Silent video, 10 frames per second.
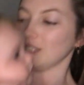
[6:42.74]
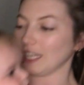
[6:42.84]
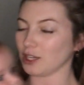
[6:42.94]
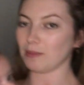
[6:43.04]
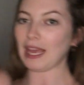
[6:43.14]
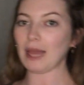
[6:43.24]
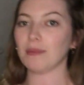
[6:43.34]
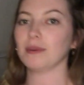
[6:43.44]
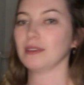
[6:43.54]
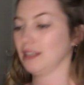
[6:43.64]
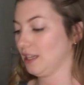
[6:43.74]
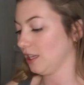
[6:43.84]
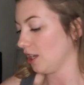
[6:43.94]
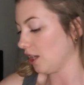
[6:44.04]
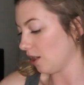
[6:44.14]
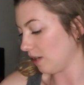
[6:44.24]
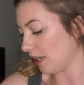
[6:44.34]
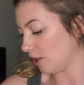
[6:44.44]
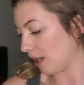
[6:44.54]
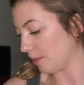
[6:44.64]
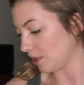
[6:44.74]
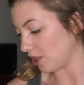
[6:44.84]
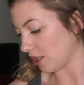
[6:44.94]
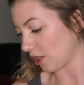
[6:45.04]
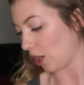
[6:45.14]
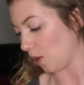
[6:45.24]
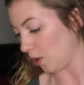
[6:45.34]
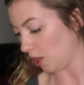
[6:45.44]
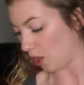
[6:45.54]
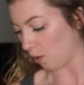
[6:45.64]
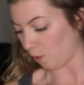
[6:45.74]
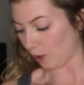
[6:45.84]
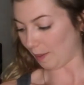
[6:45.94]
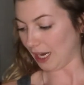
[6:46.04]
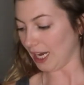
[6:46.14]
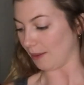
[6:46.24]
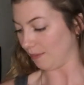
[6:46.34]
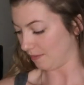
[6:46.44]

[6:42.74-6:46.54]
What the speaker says: take your babe, you know, and you're able to just go, wha-bam!